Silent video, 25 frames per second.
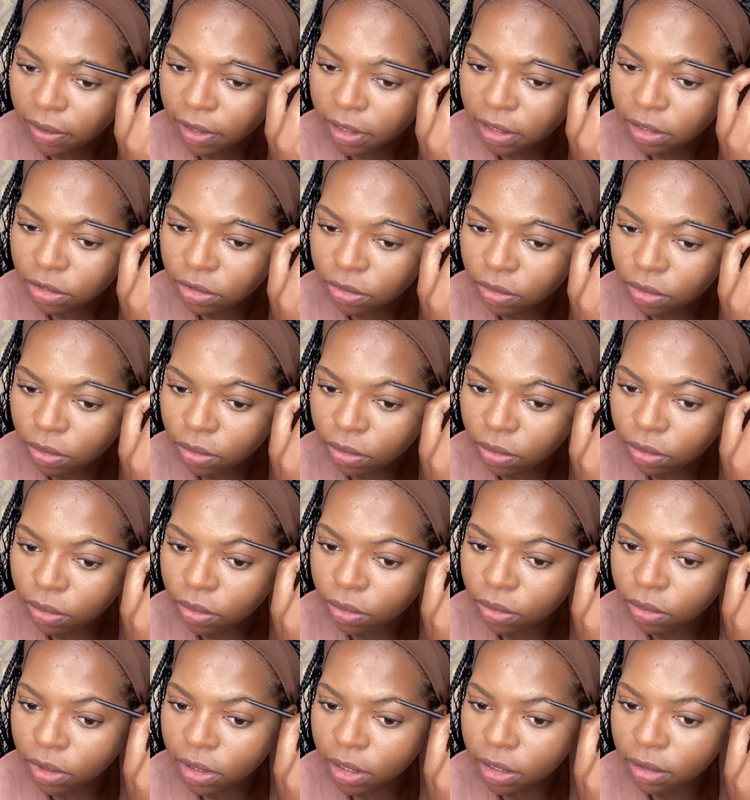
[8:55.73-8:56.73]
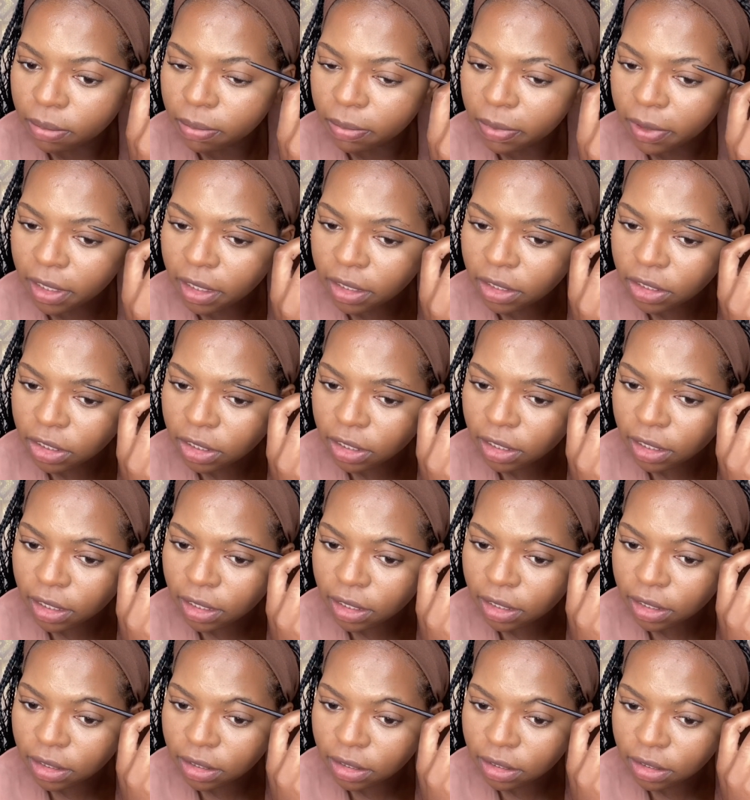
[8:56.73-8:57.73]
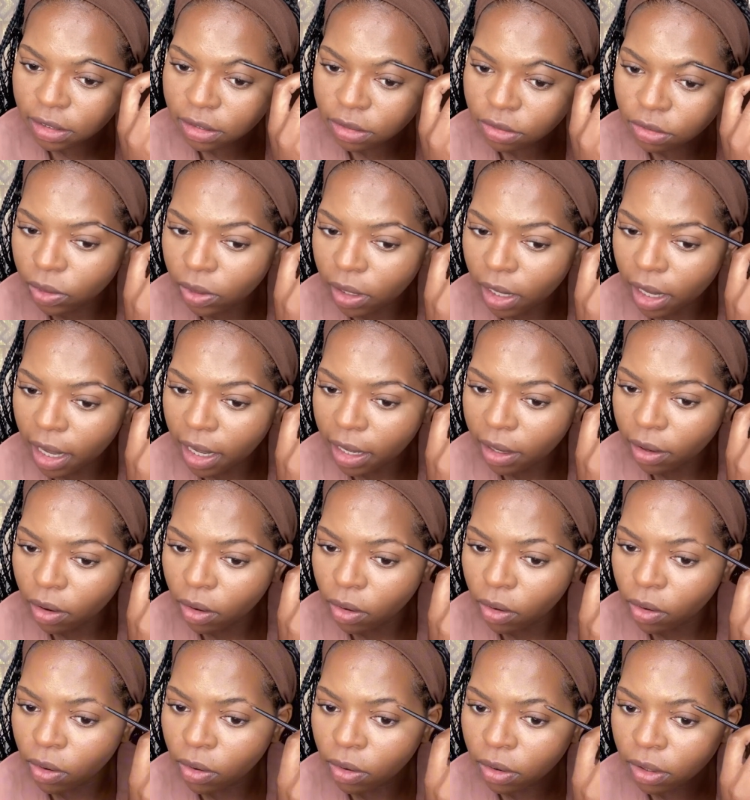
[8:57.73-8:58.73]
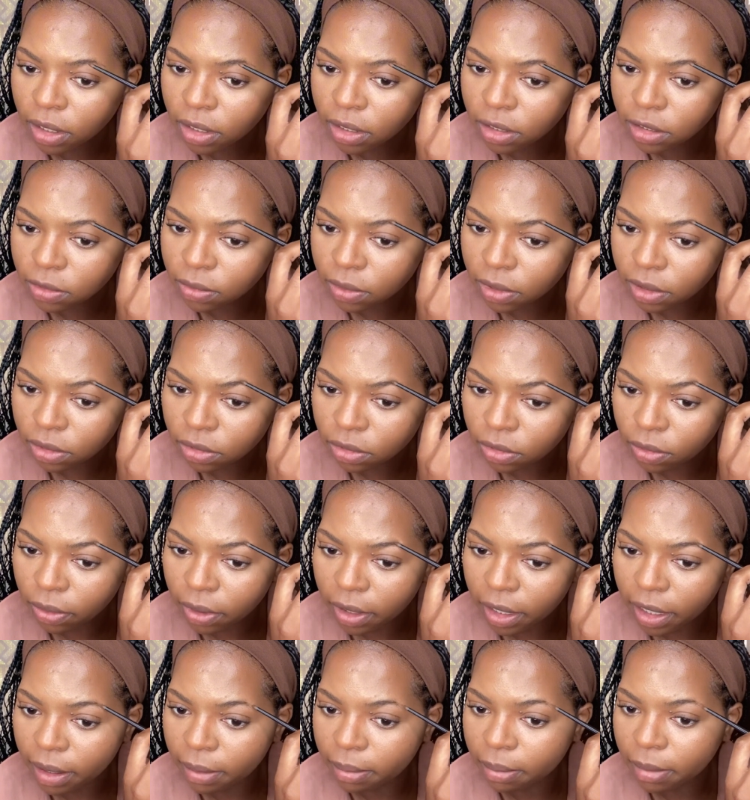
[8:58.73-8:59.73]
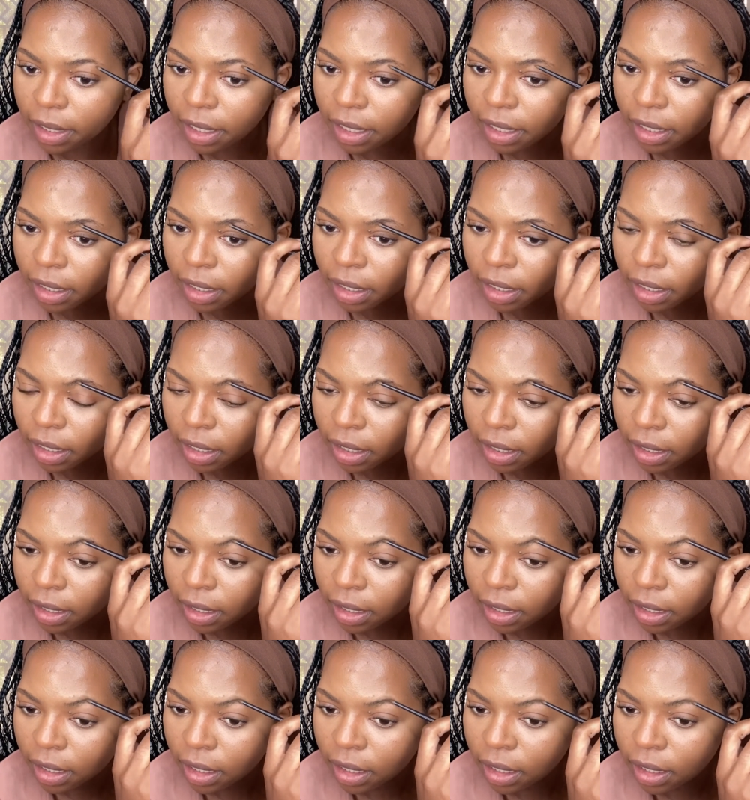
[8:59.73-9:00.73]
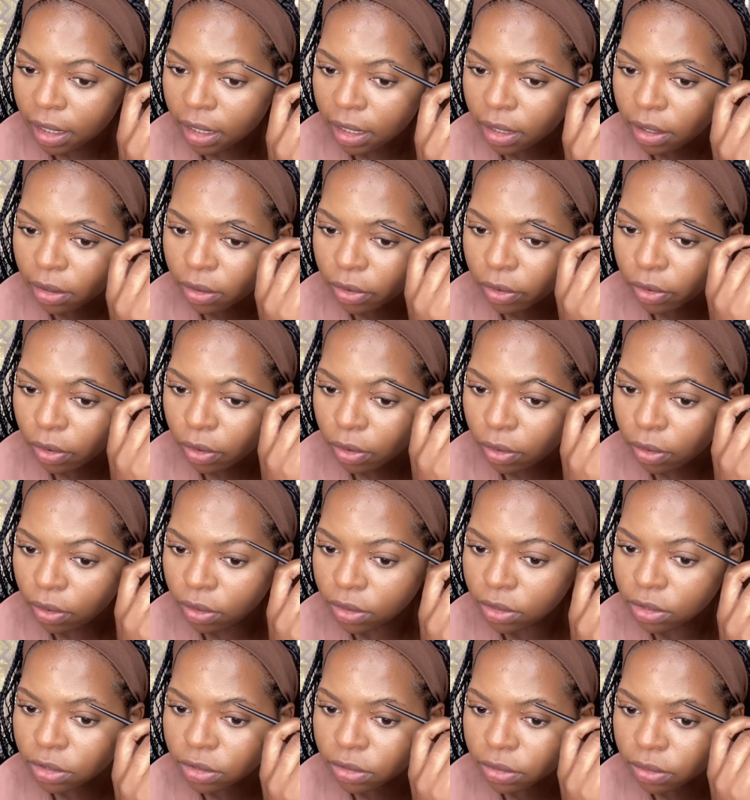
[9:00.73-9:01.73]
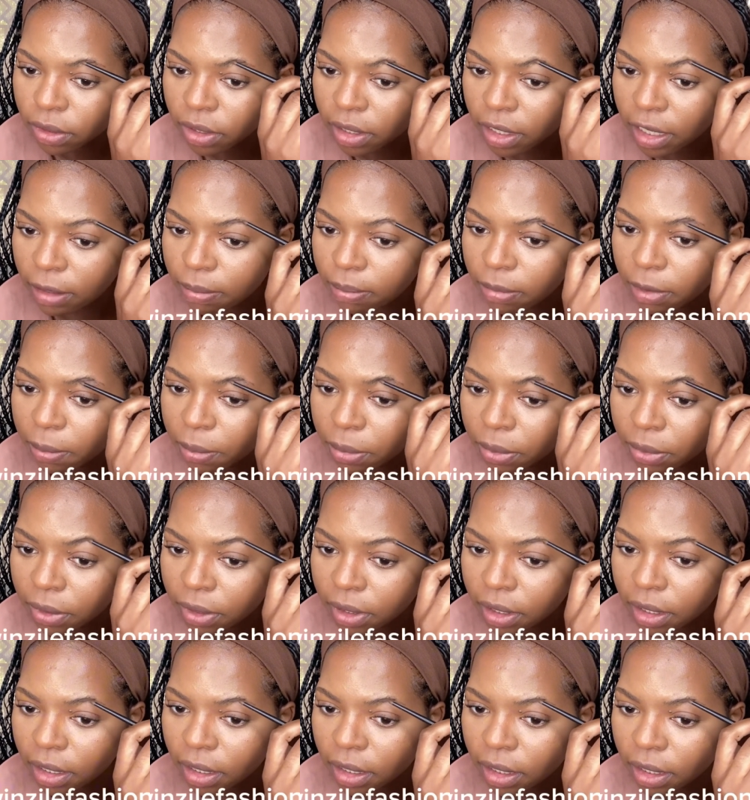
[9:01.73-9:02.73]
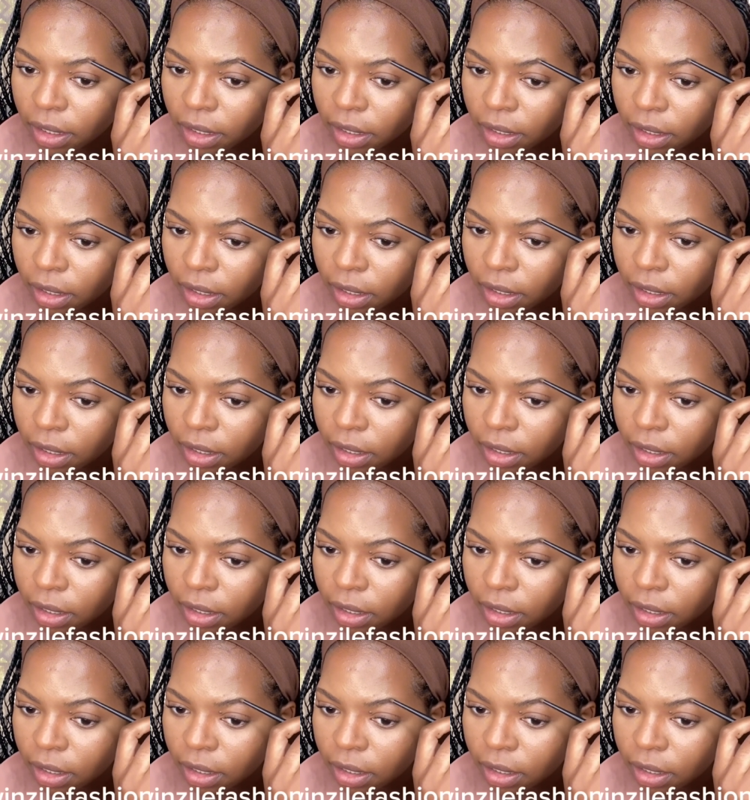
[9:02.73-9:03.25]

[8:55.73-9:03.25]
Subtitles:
want to look good in pictures, but I always want to wear my clothes so that people can